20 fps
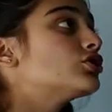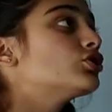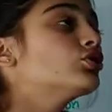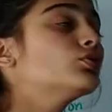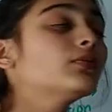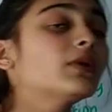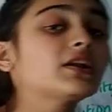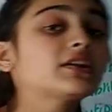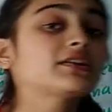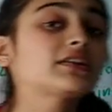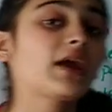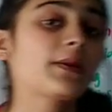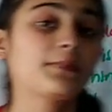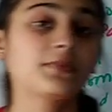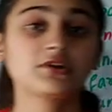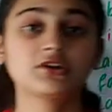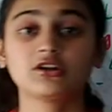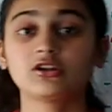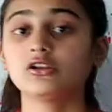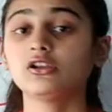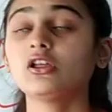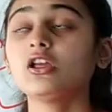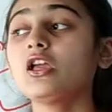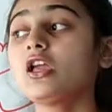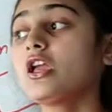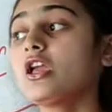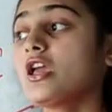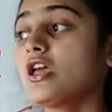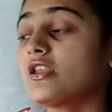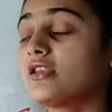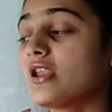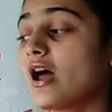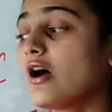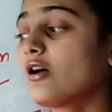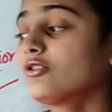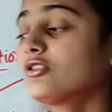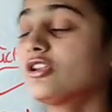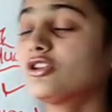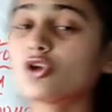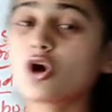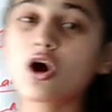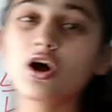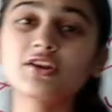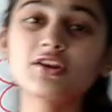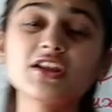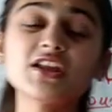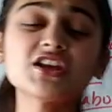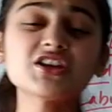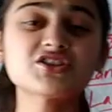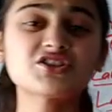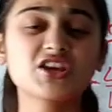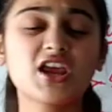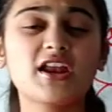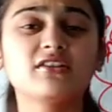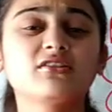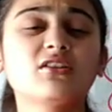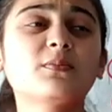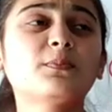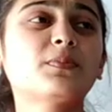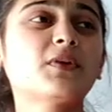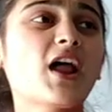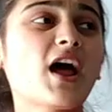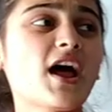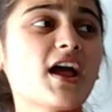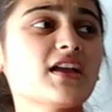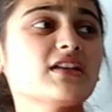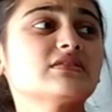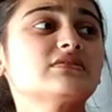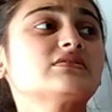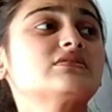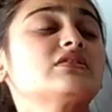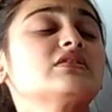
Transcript: human capital? Now the knowledge, enterprise,